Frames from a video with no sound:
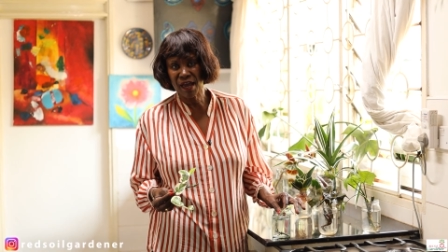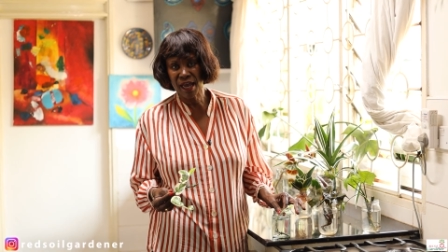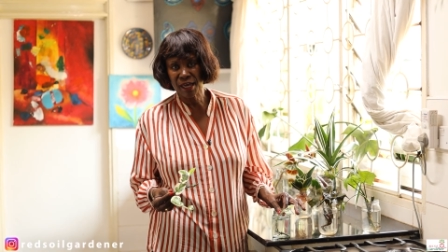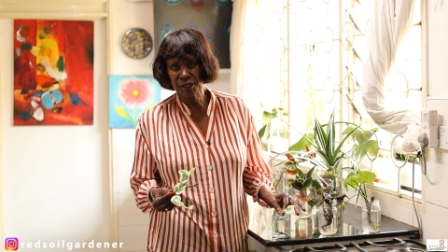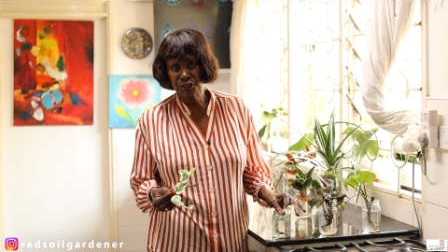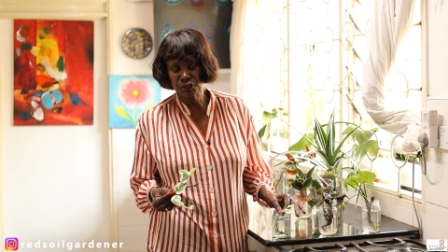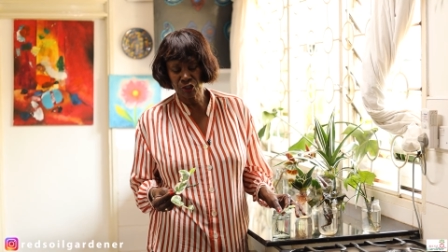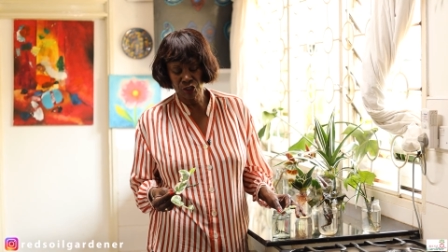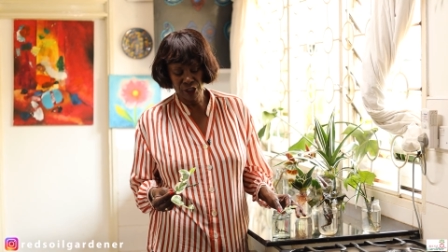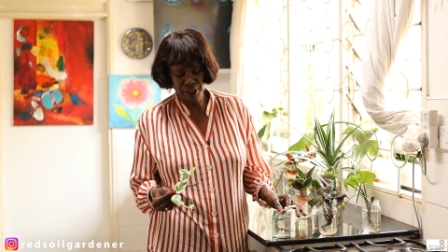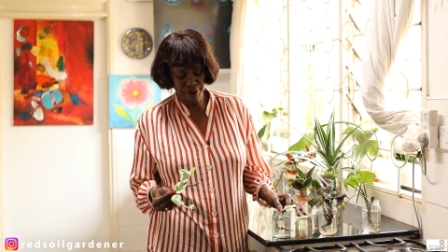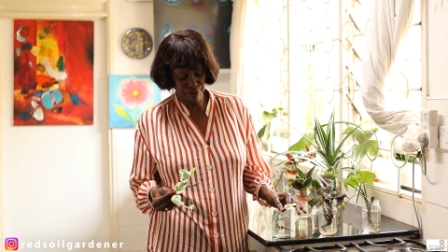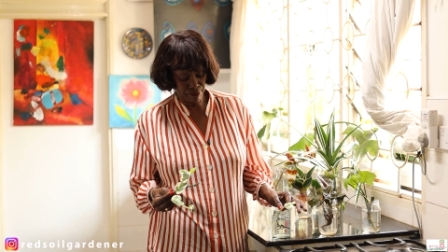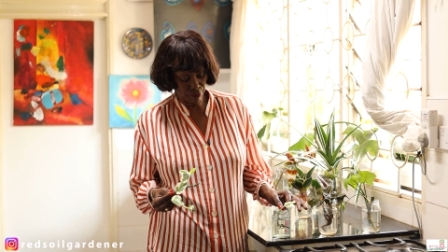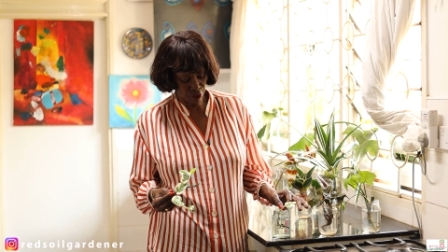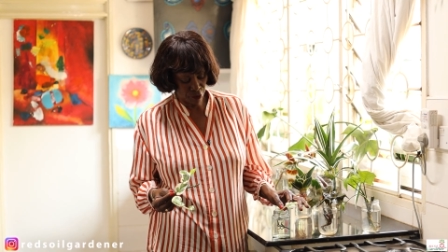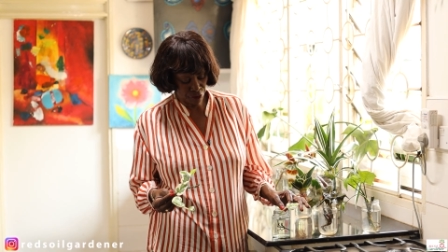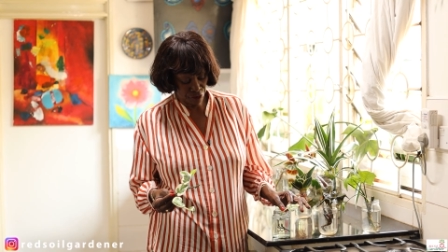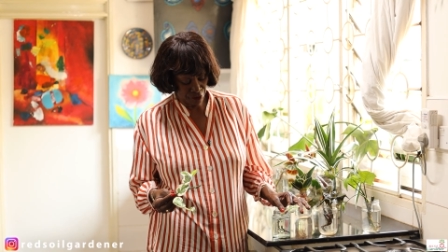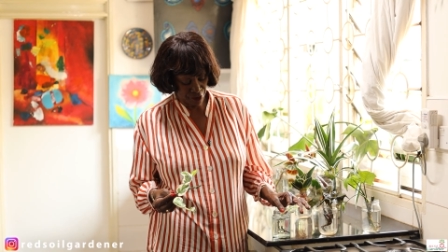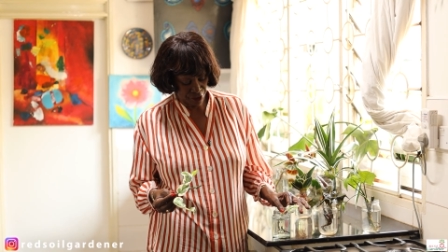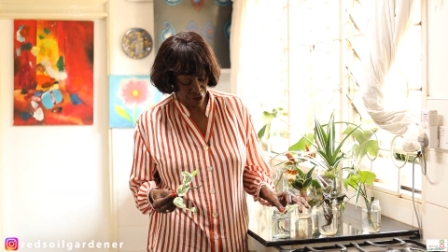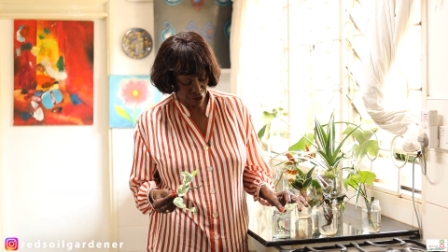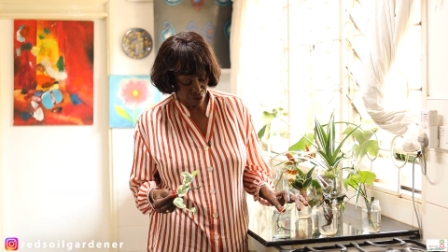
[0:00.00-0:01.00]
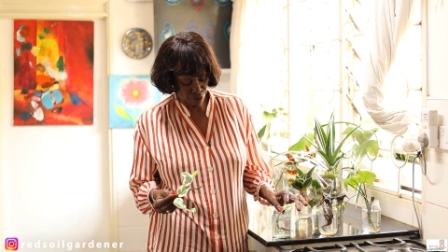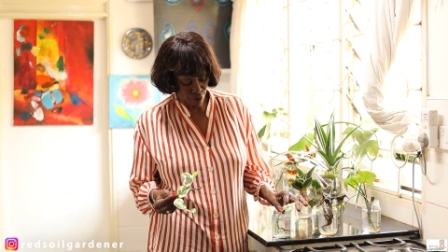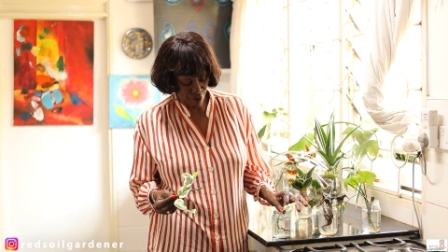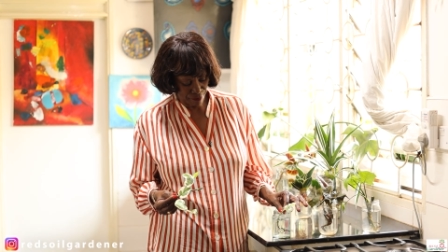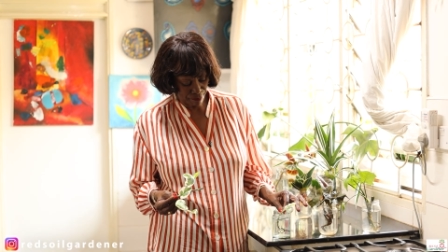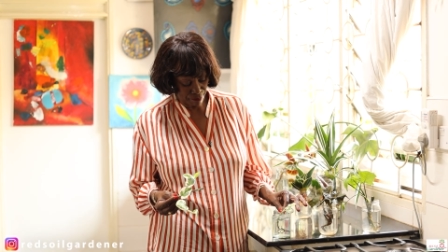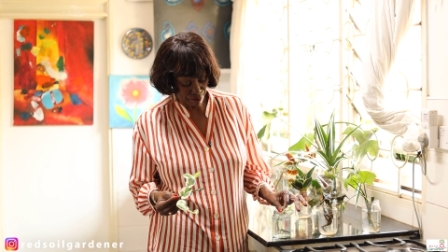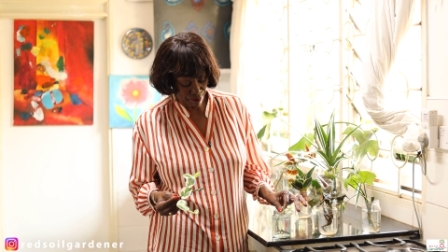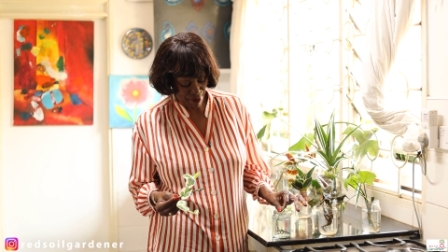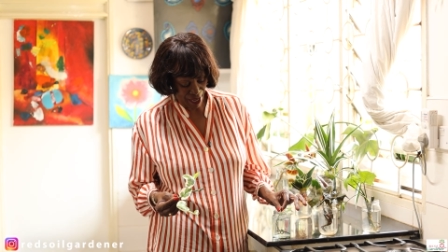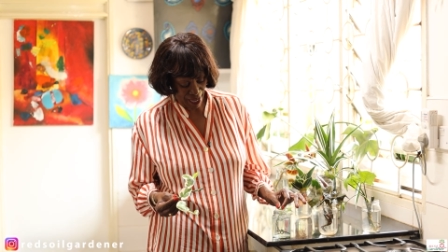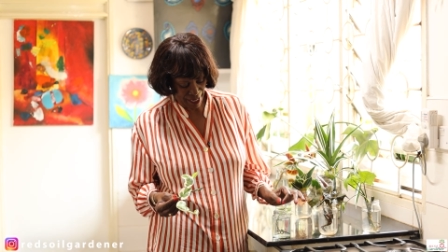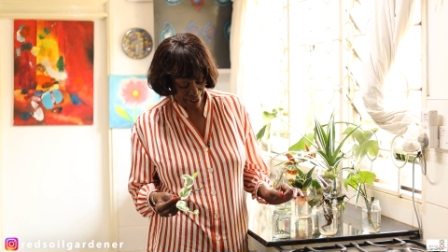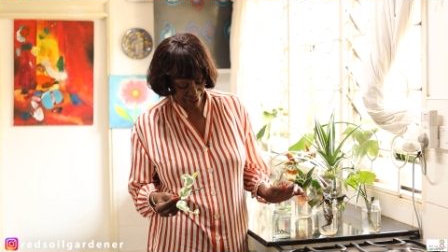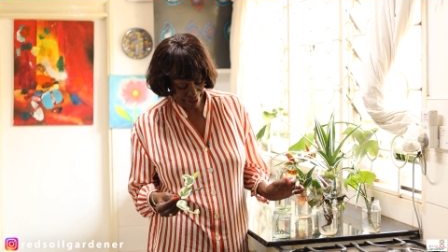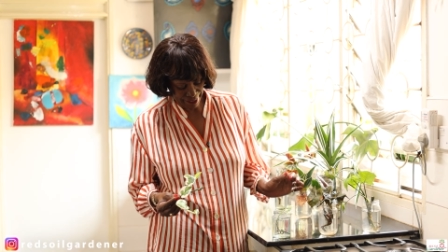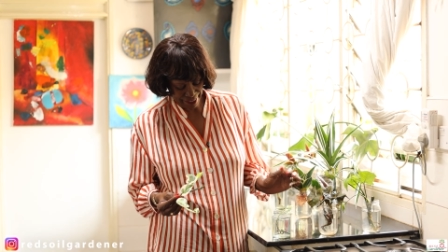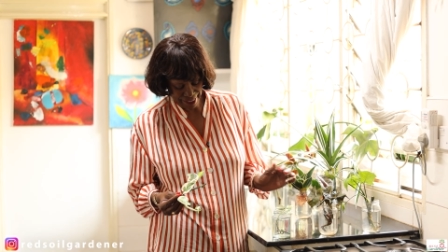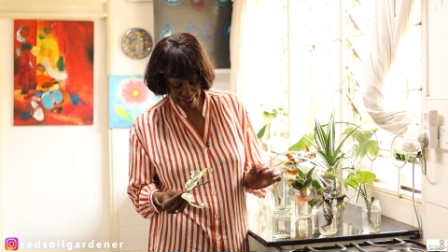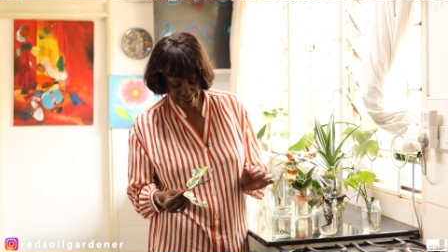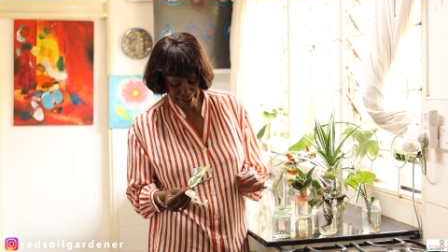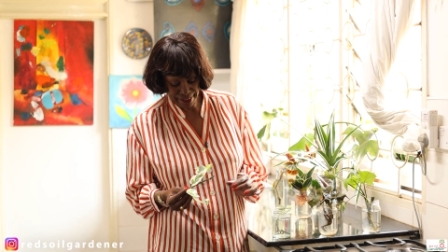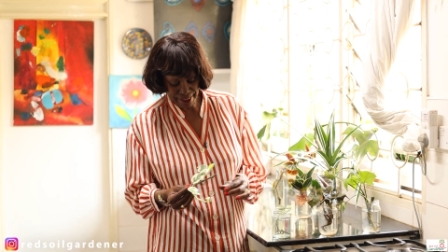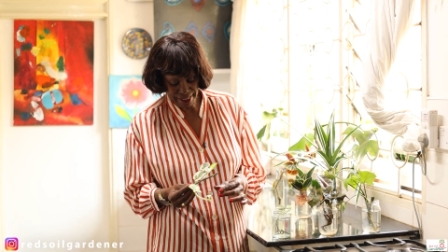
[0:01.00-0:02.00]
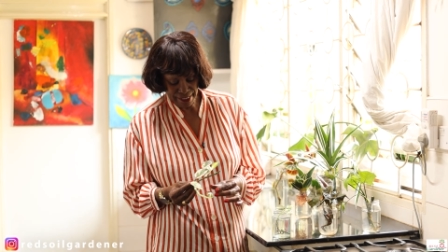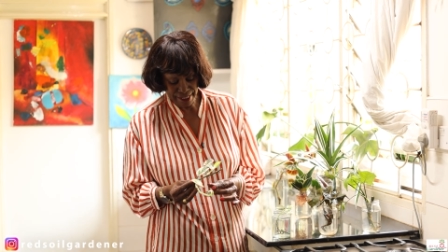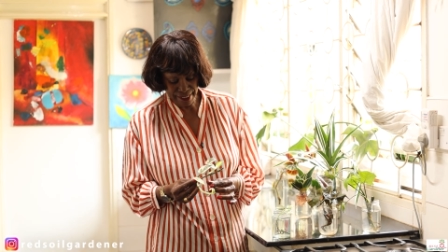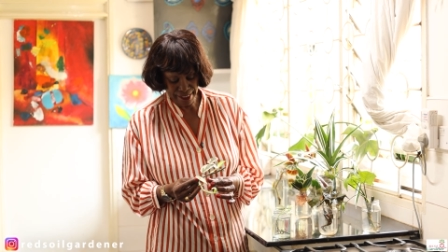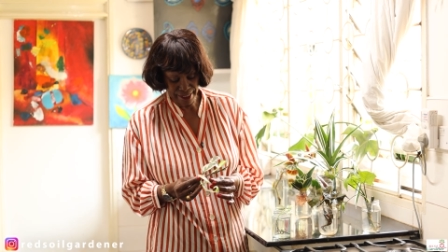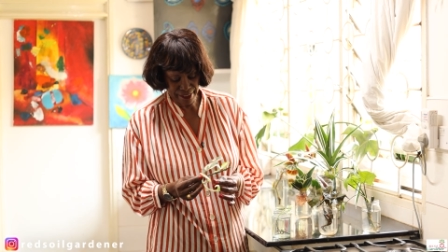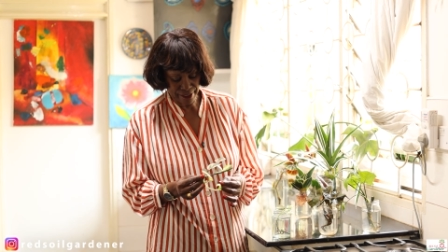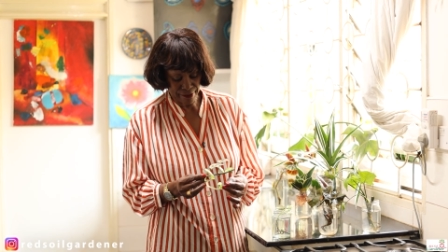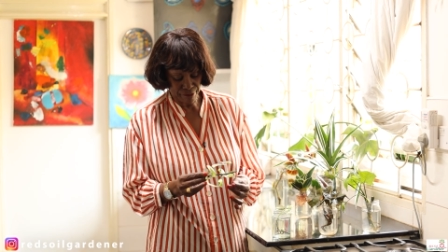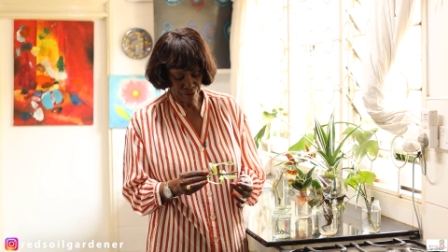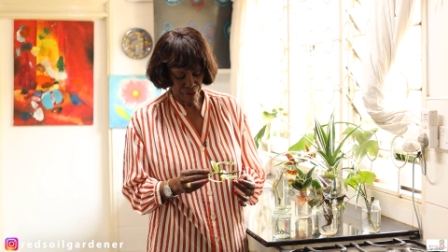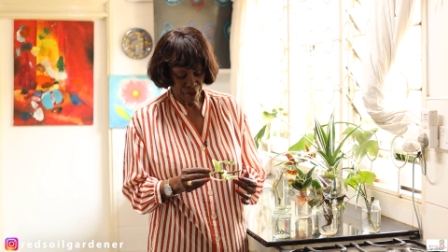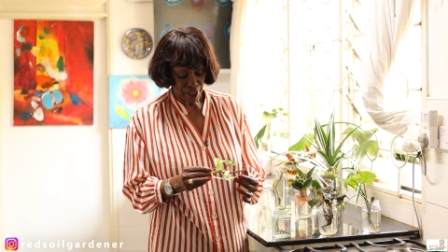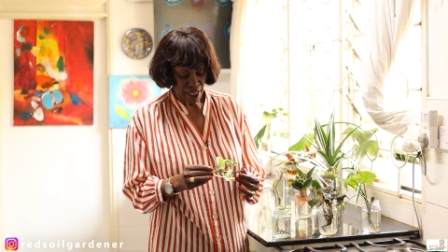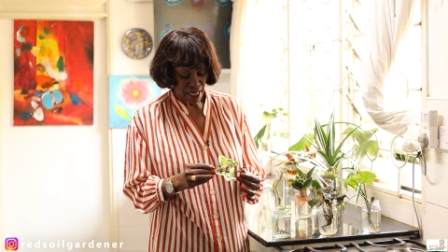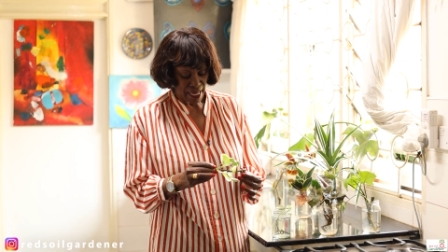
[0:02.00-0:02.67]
actually put this one back in here,